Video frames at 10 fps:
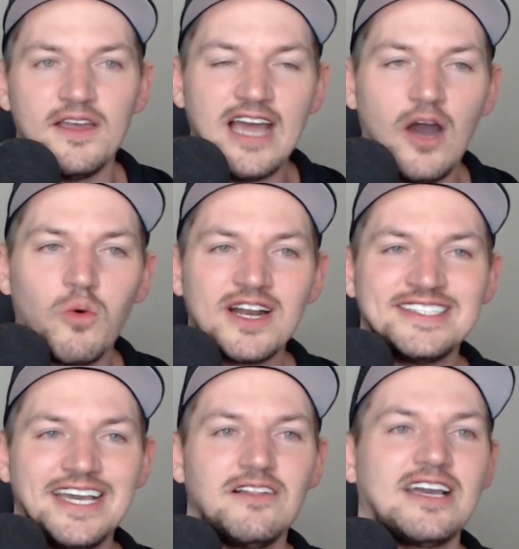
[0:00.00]
Now we're gonna
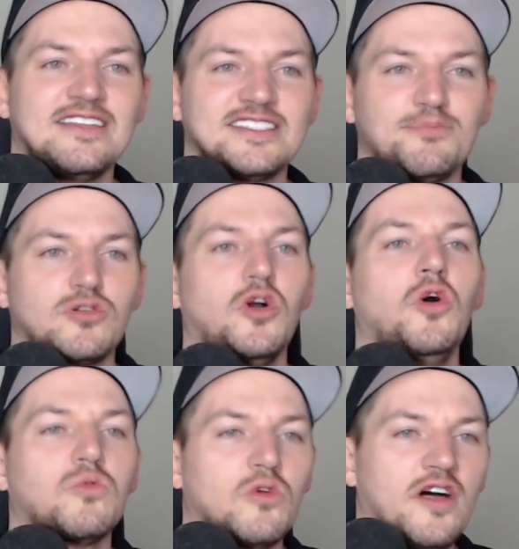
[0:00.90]
take a look at this
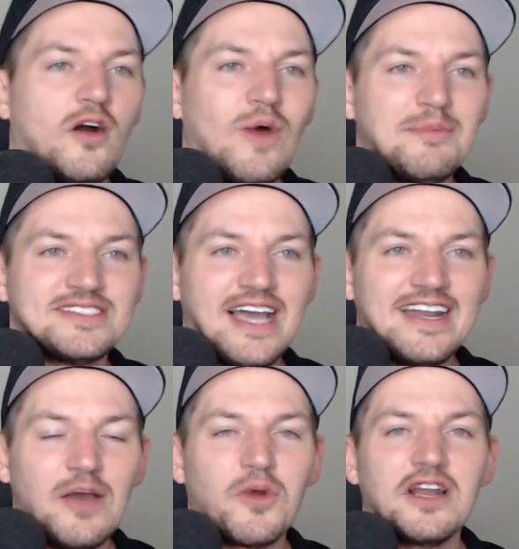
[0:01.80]
Pro Royal
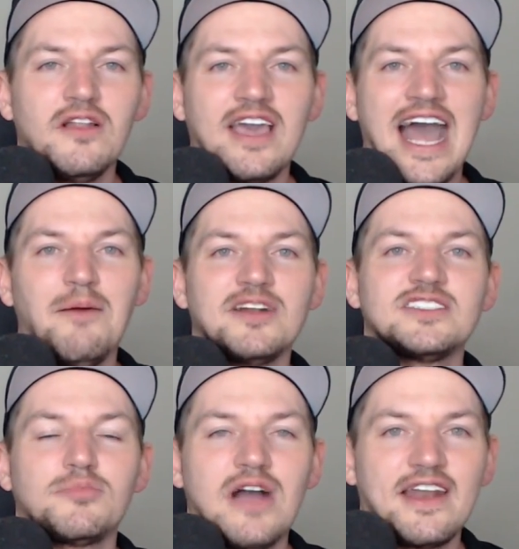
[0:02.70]
website, and we're gonna look at how much
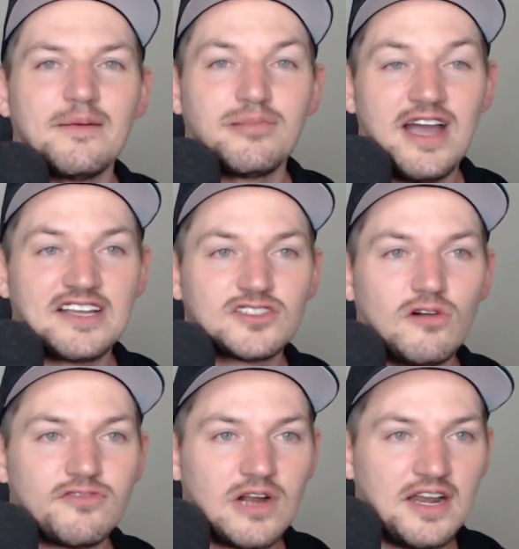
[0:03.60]
the product products go for on